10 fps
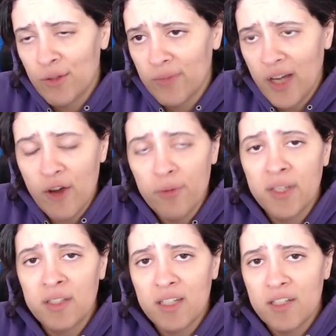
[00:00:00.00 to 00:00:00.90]
I hope
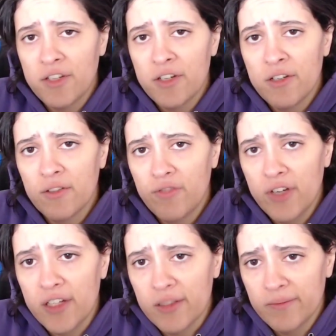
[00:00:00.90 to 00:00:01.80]
that they continue to
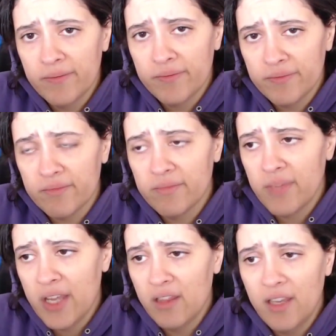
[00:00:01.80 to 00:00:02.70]
fail
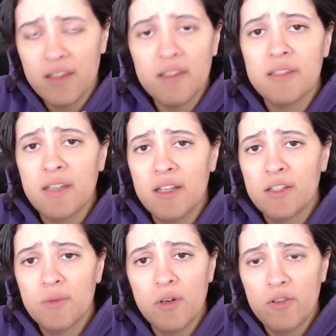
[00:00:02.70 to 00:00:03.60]
and let the
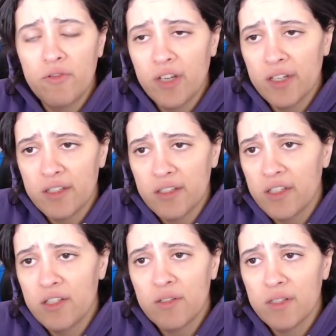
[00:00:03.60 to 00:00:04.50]
Saints Row effect
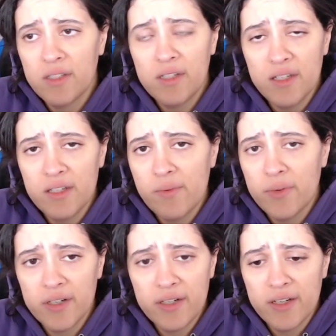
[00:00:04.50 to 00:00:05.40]
continue, because it is
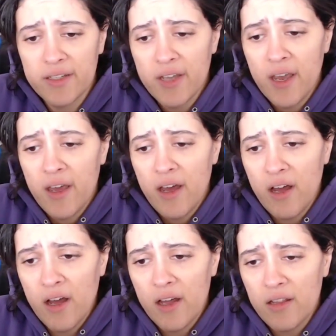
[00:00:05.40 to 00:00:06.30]
what it is.
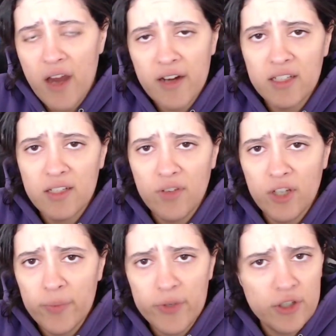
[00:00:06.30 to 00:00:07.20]
A lot of these
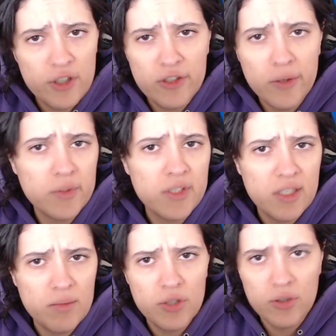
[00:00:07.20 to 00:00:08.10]
developers just don't
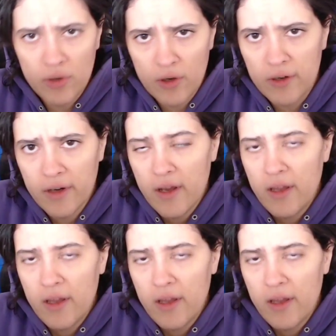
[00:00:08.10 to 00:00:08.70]
seem to learn.